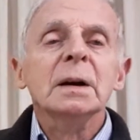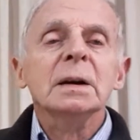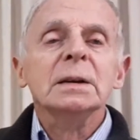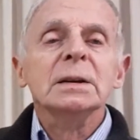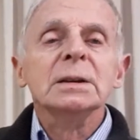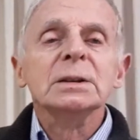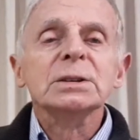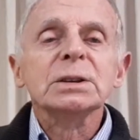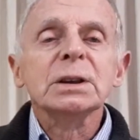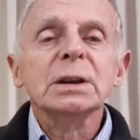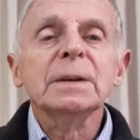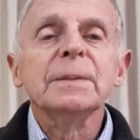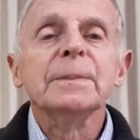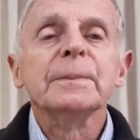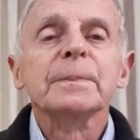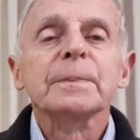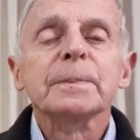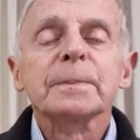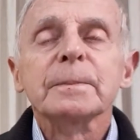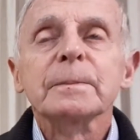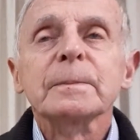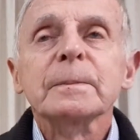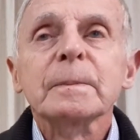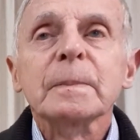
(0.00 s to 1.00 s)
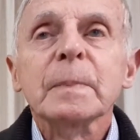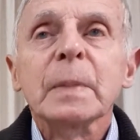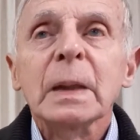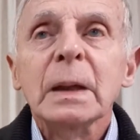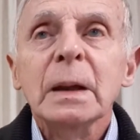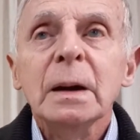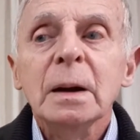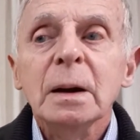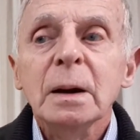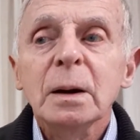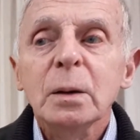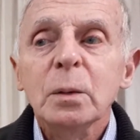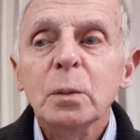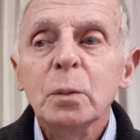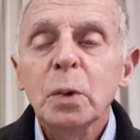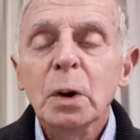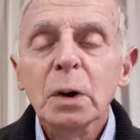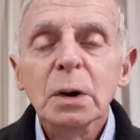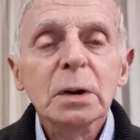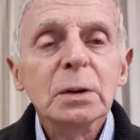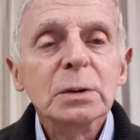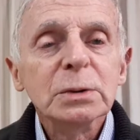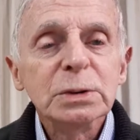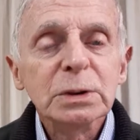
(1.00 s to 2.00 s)
You see,
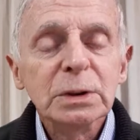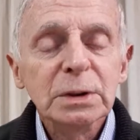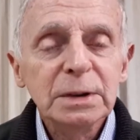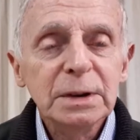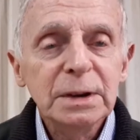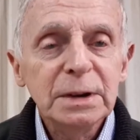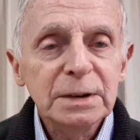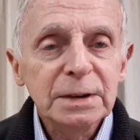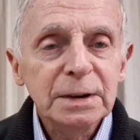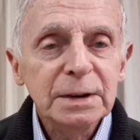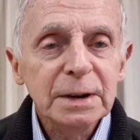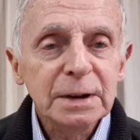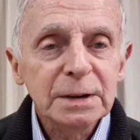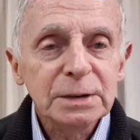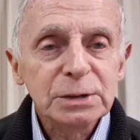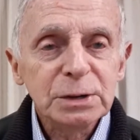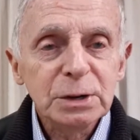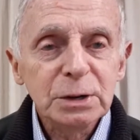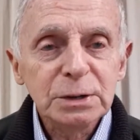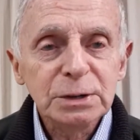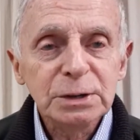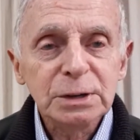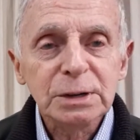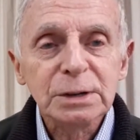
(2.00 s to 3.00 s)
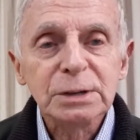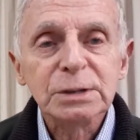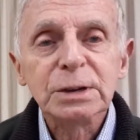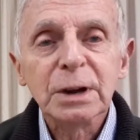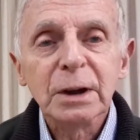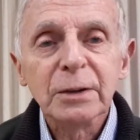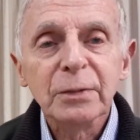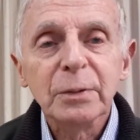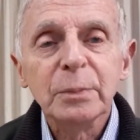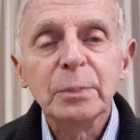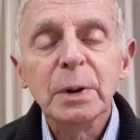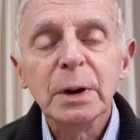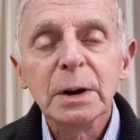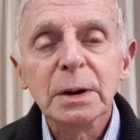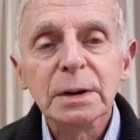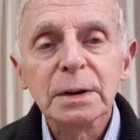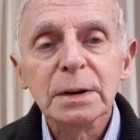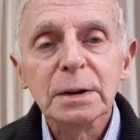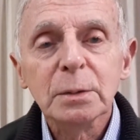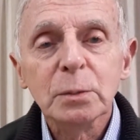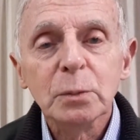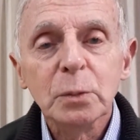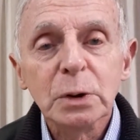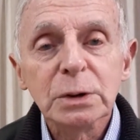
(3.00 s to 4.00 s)
while I was on the internet searching stuff about
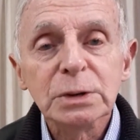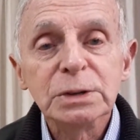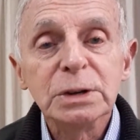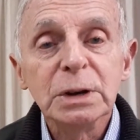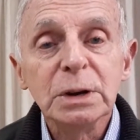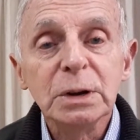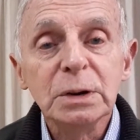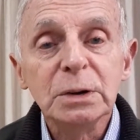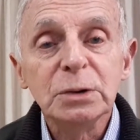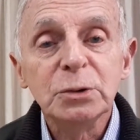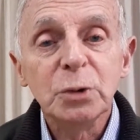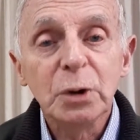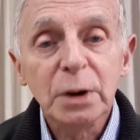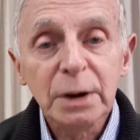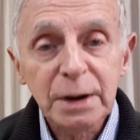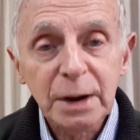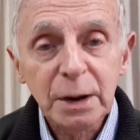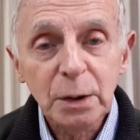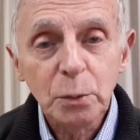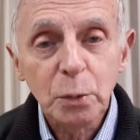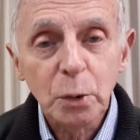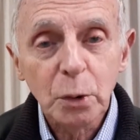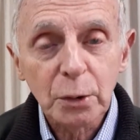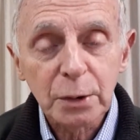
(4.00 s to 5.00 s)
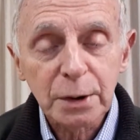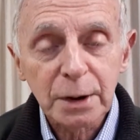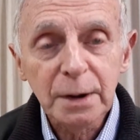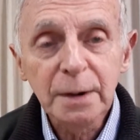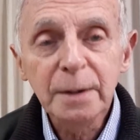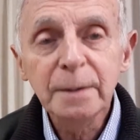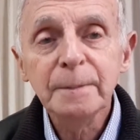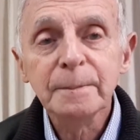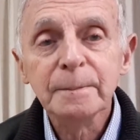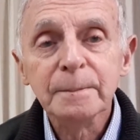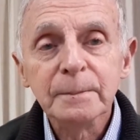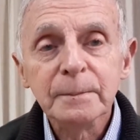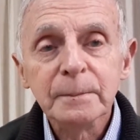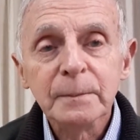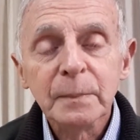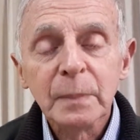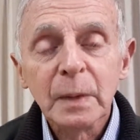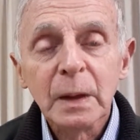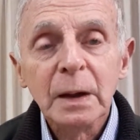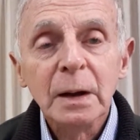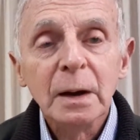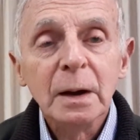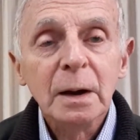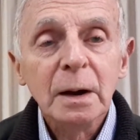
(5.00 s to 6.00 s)
what's in drinking water,
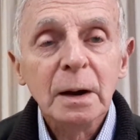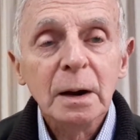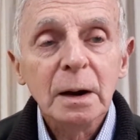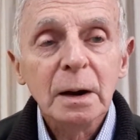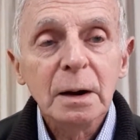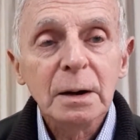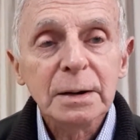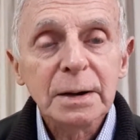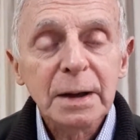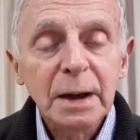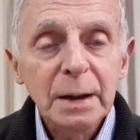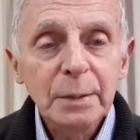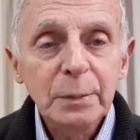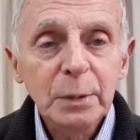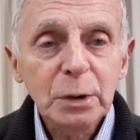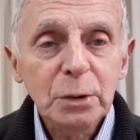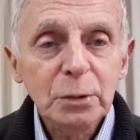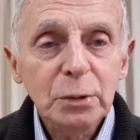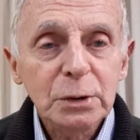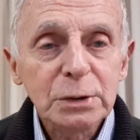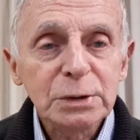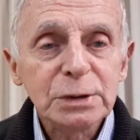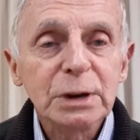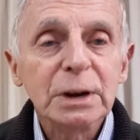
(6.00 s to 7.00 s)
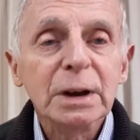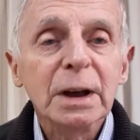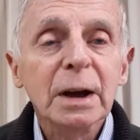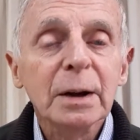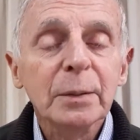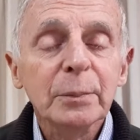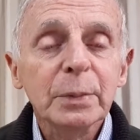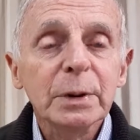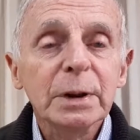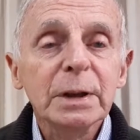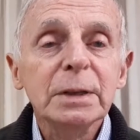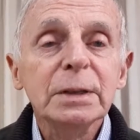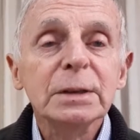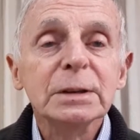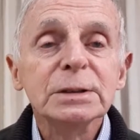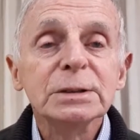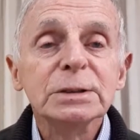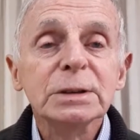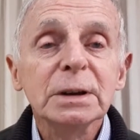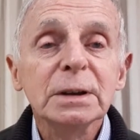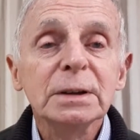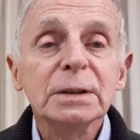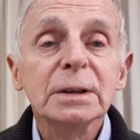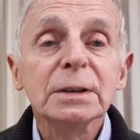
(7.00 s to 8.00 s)
I came across a company that
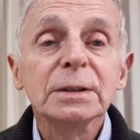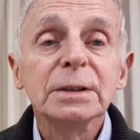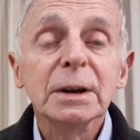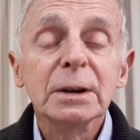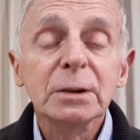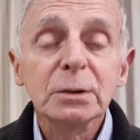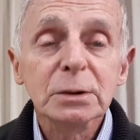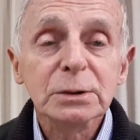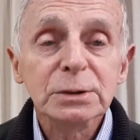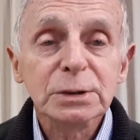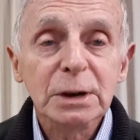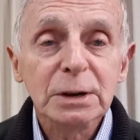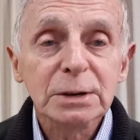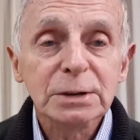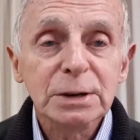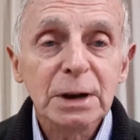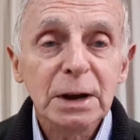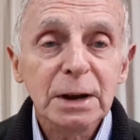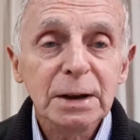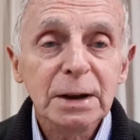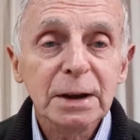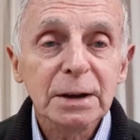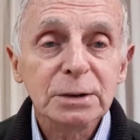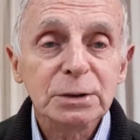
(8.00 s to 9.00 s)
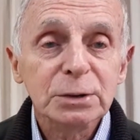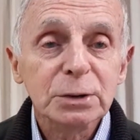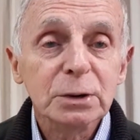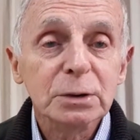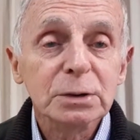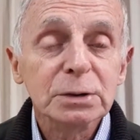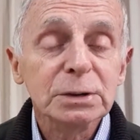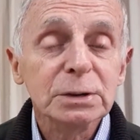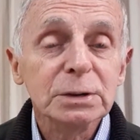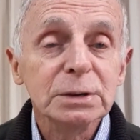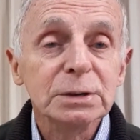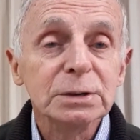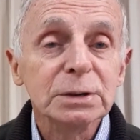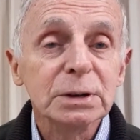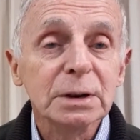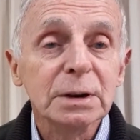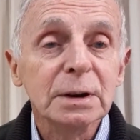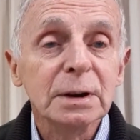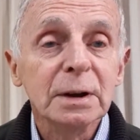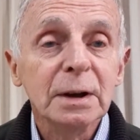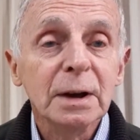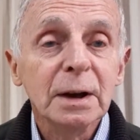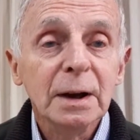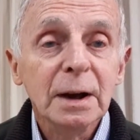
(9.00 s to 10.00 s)
said that they also take out toxins and
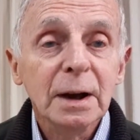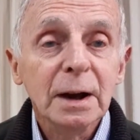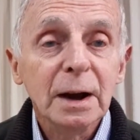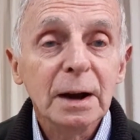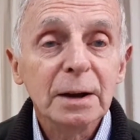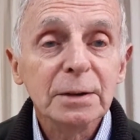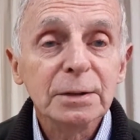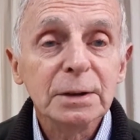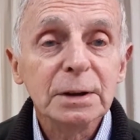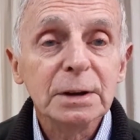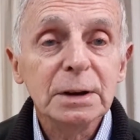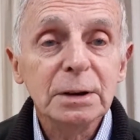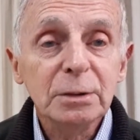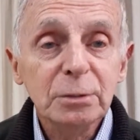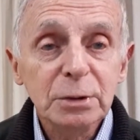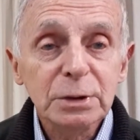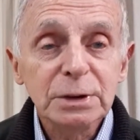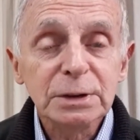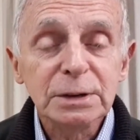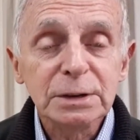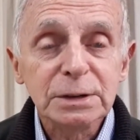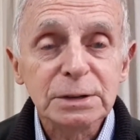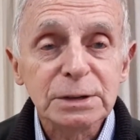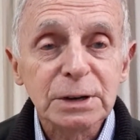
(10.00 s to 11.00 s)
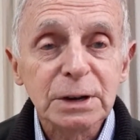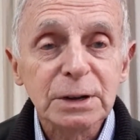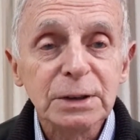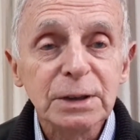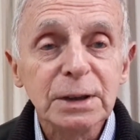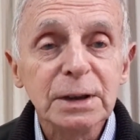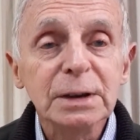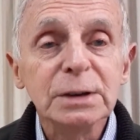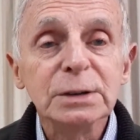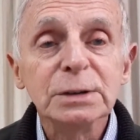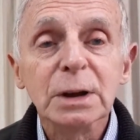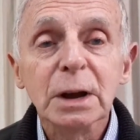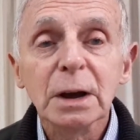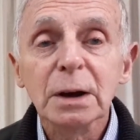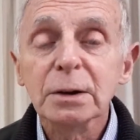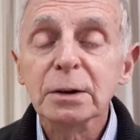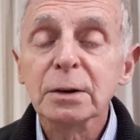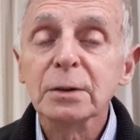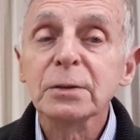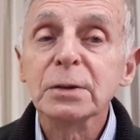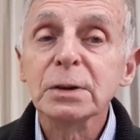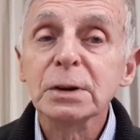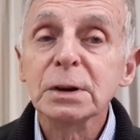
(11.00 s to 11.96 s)
other irritants and things out of